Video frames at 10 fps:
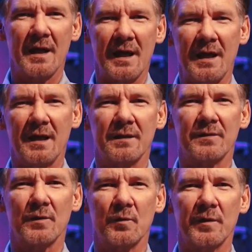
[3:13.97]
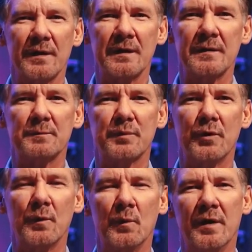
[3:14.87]
and we
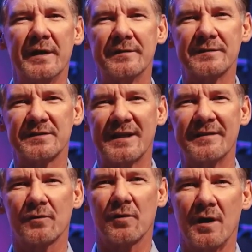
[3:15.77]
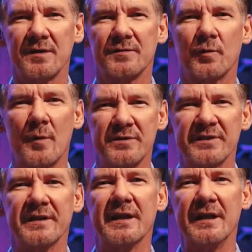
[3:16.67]
put one inside the cross
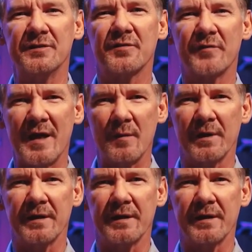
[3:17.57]
representing each family.